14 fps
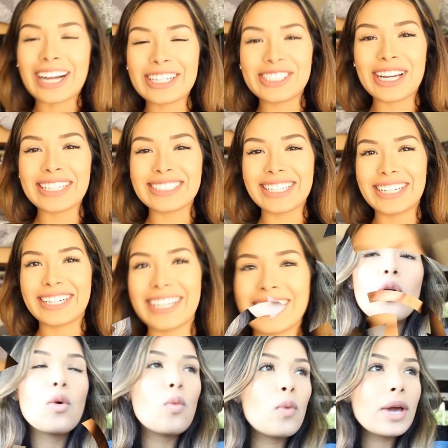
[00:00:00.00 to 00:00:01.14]
talk to you guys later.
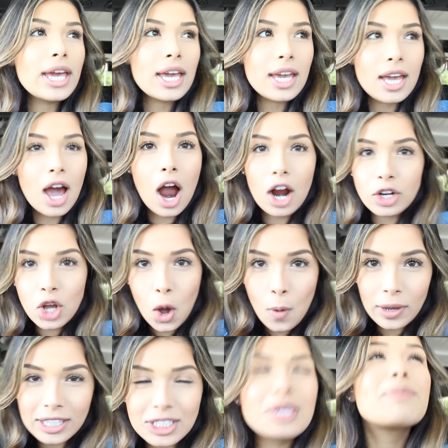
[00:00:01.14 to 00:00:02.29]
We are
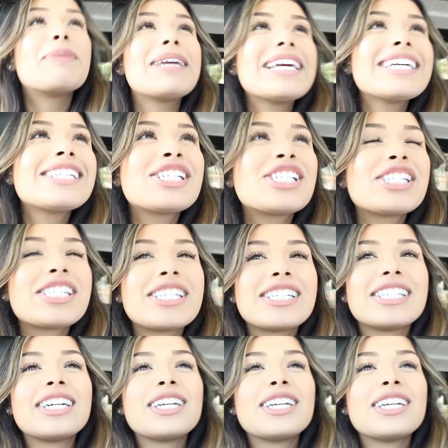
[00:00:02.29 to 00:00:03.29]
going to the beach